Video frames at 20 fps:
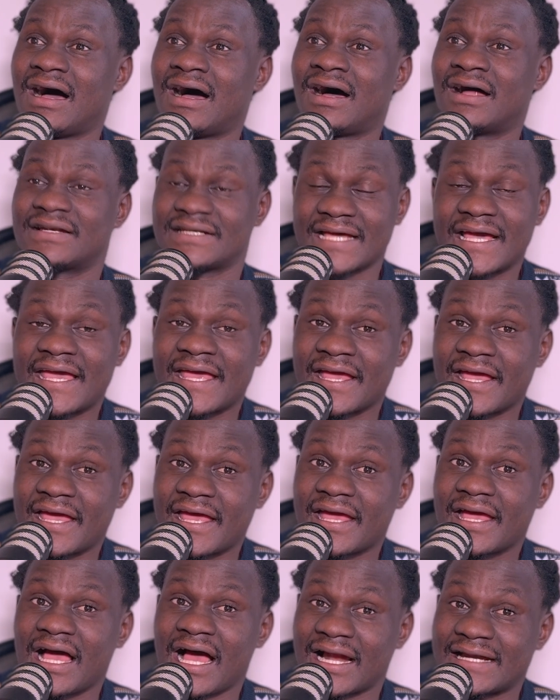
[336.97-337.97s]

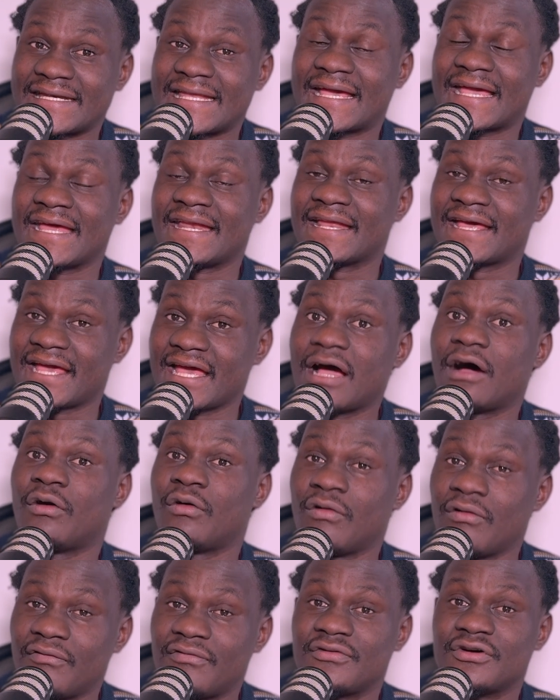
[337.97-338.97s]
taken care
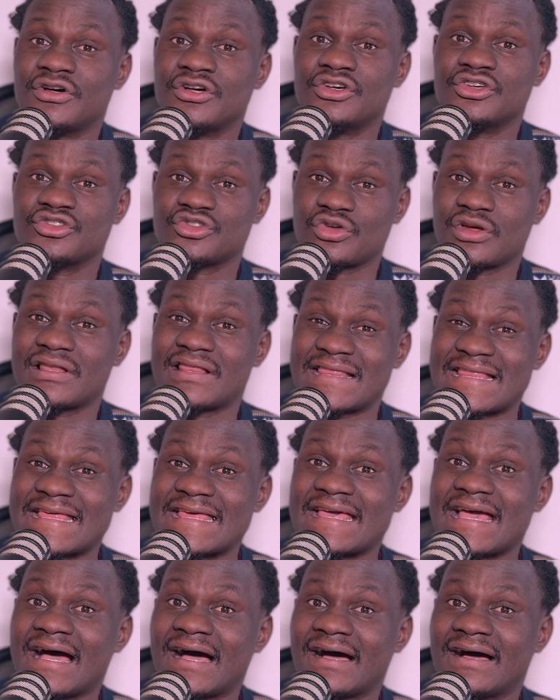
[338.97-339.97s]
of, so
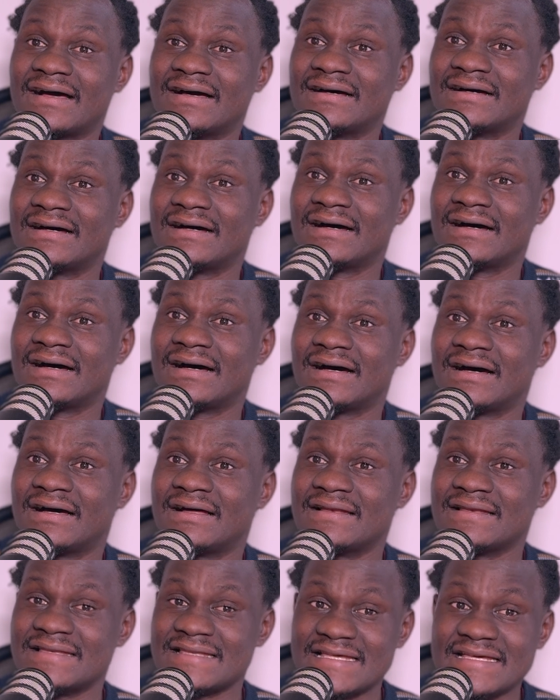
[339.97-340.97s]
their
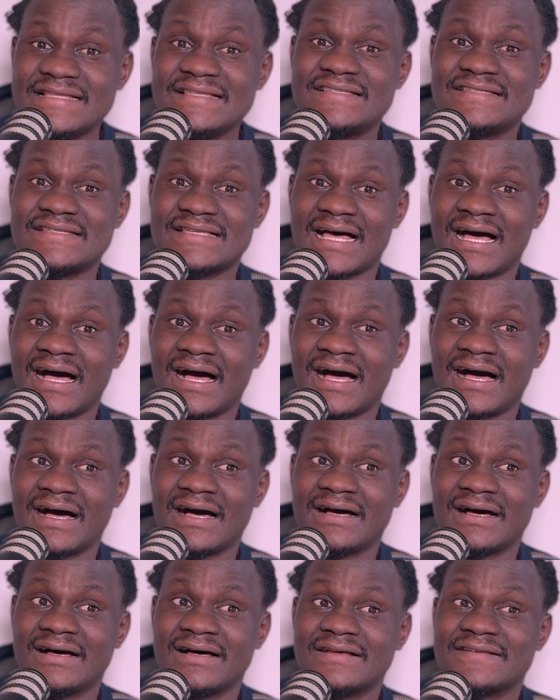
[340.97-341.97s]
needs are
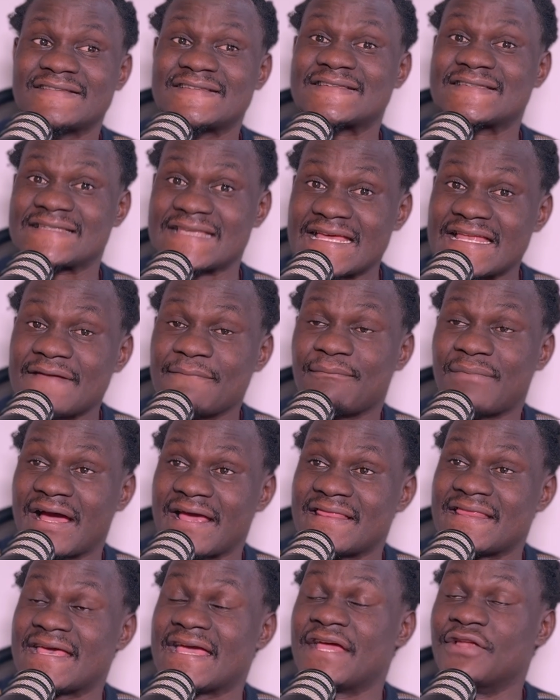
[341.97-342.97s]
seen by
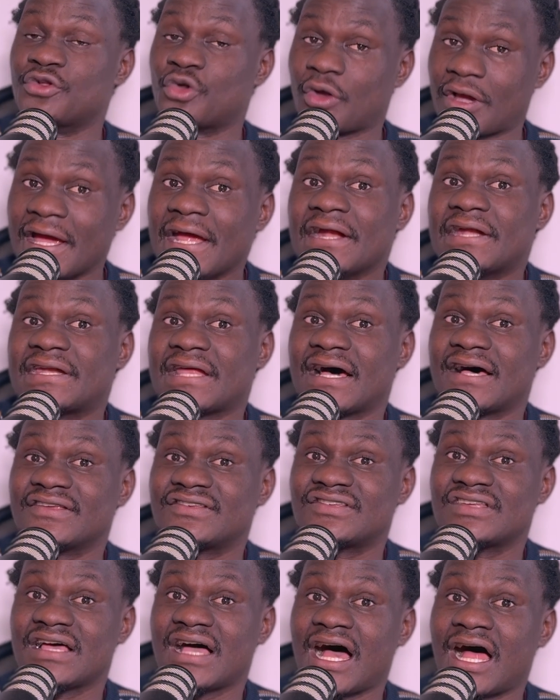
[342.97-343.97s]
the educators
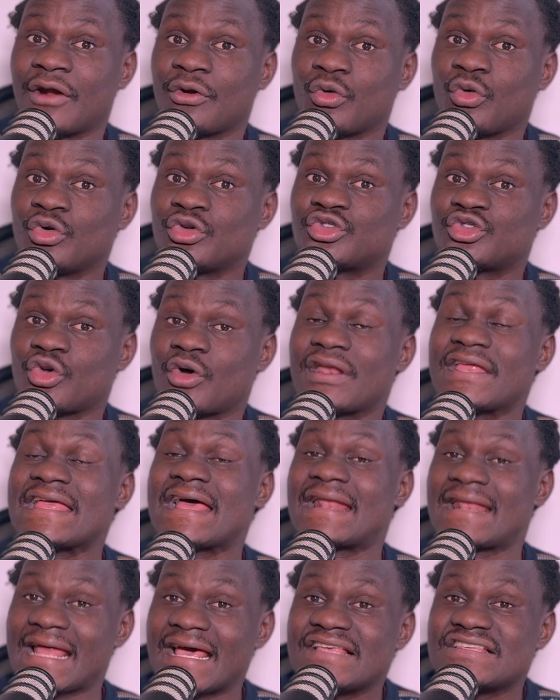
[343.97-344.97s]
and also
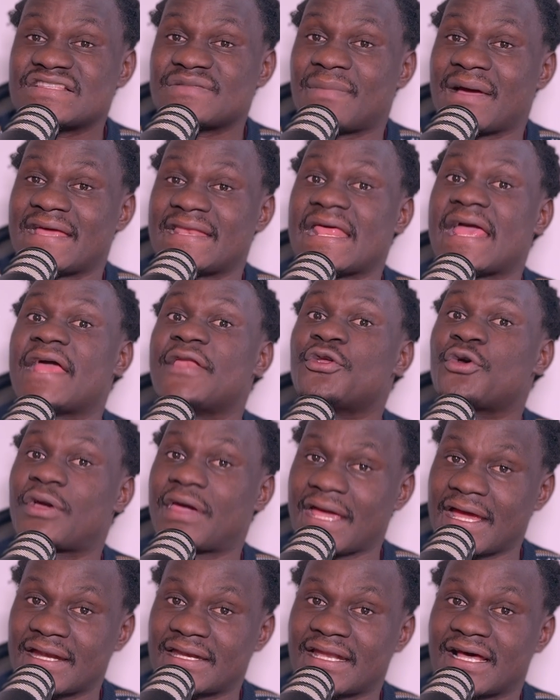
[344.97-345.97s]
realized by the
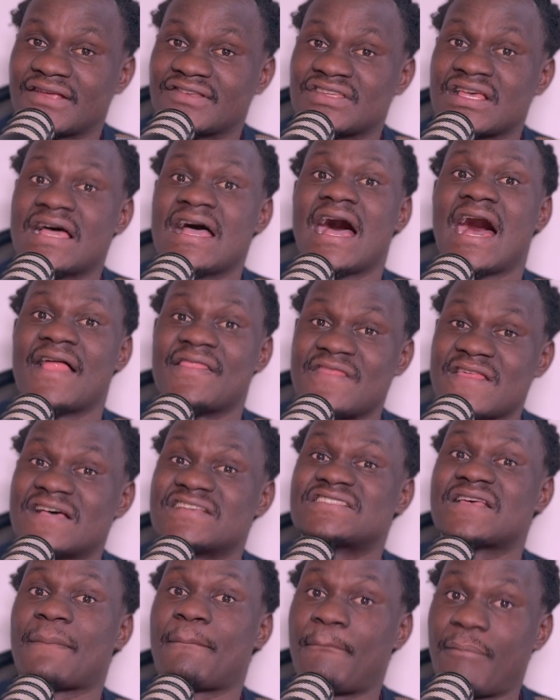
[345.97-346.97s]
educators, and they are
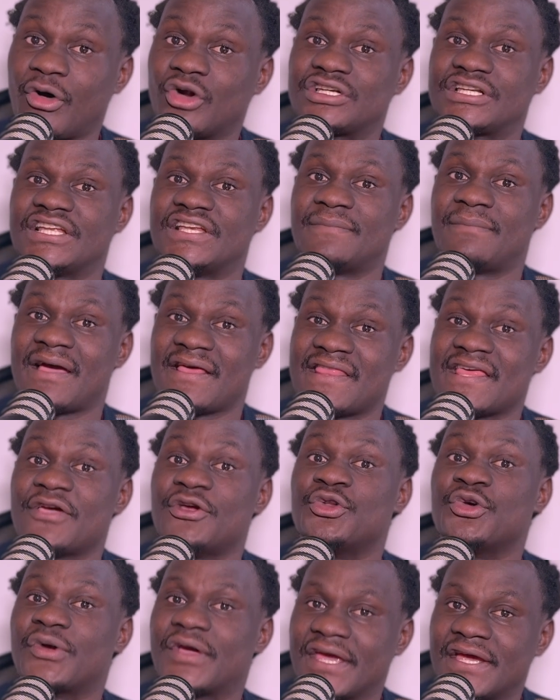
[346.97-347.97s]
supported by the
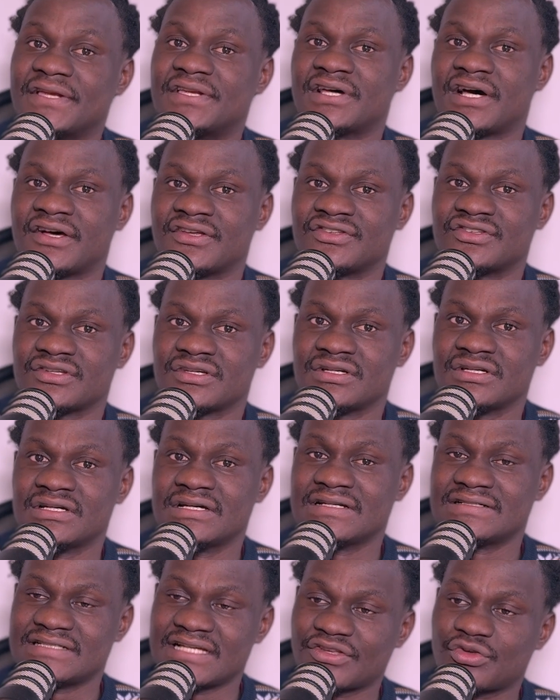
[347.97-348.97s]
educators.
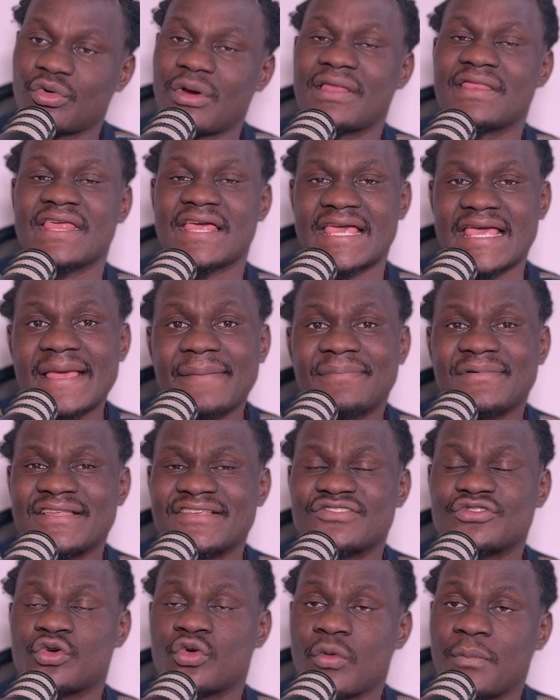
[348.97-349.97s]
That's why they keep these
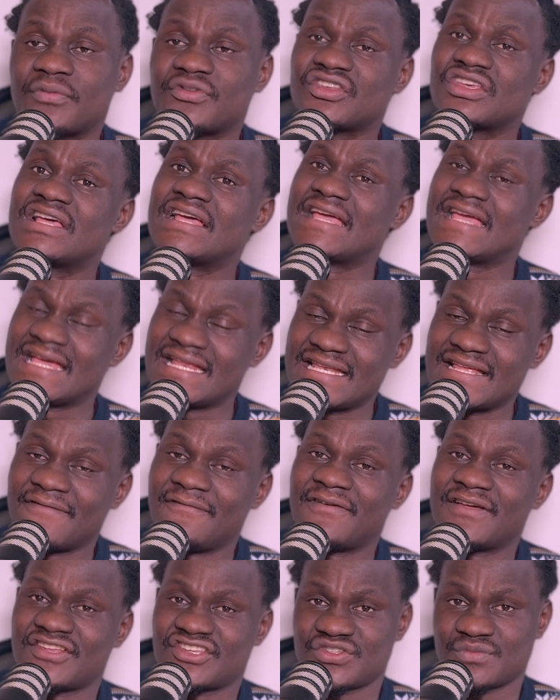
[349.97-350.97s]
groups in a
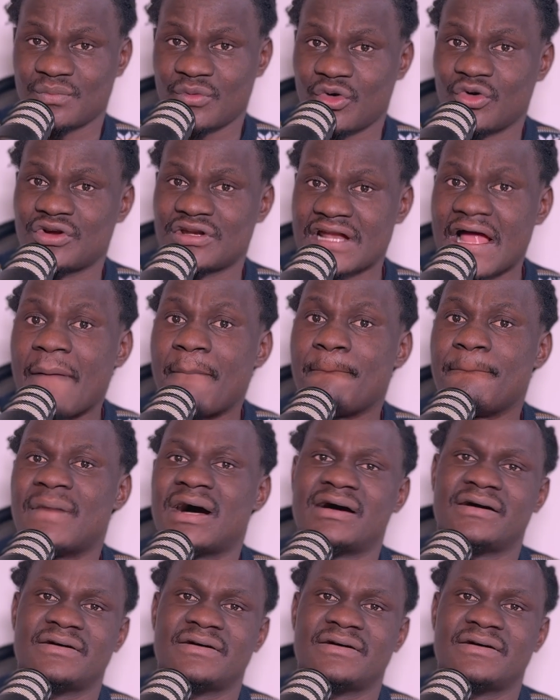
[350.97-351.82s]
very small number.